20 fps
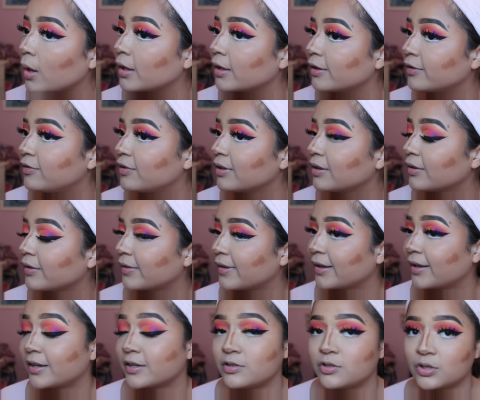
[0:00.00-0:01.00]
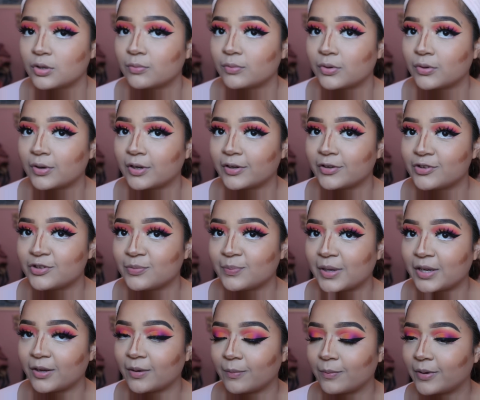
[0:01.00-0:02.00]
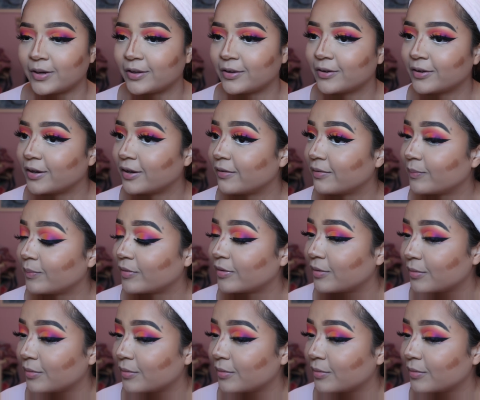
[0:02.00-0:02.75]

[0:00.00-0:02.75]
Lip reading: It legit looks like I don't know how to do makeup right now, guys. I'm